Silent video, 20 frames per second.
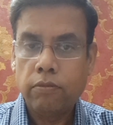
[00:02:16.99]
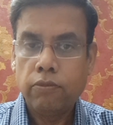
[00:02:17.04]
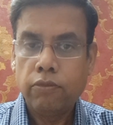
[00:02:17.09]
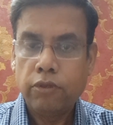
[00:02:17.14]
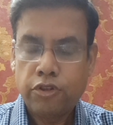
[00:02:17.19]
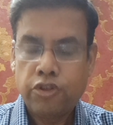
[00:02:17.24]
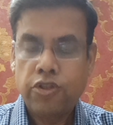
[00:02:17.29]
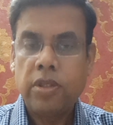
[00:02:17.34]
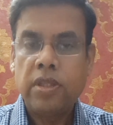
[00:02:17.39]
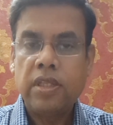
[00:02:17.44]

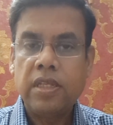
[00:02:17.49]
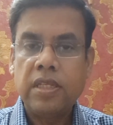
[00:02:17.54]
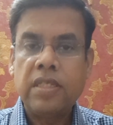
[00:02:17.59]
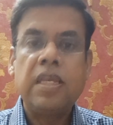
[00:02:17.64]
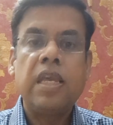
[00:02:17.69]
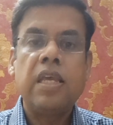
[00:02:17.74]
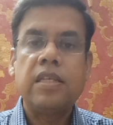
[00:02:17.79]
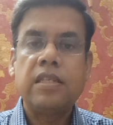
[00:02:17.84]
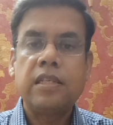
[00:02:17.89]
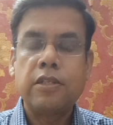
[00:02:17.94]
which in this
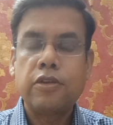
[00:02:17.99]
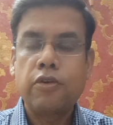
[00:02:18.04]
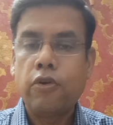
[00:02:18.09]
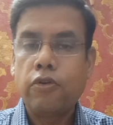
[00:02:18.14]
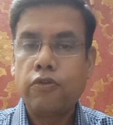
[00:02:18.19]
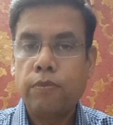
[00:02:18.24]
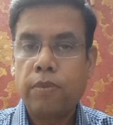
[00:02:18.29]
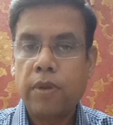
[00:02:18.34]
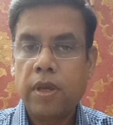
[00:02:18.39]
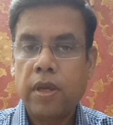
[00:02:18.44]
case is
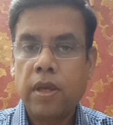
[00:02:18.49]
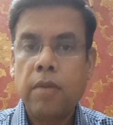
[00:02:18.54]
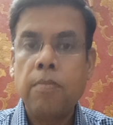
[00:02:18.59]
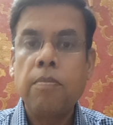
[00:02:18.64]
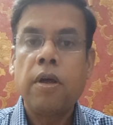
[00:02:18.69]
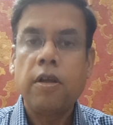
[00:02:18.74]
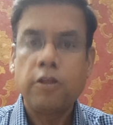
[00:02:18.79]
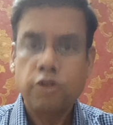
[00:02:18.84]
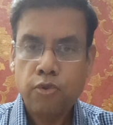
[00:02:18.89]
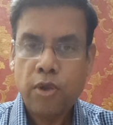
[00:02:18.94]
going to be
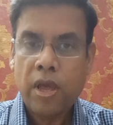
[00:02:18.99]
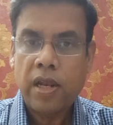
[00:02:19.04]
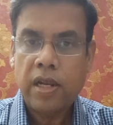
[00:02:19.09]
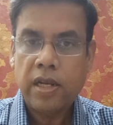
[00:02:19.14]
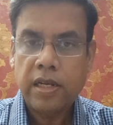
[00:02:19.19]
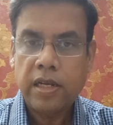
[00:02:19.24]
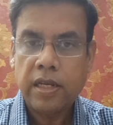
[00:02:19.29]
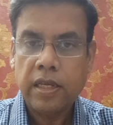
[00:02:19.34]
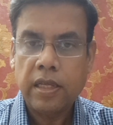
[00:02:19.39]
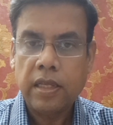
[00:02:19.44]

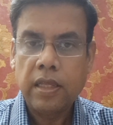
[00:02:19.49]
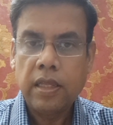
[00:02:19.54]
punctuality.